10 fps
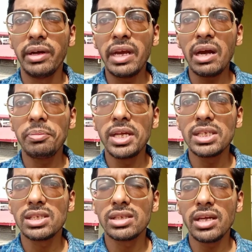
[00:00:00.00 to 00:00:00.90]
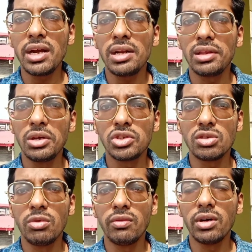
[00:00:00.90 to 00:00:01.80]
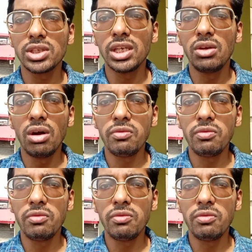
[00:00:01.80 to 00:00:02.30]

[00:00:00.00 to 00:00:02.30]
with that being said, thank you so much for watching.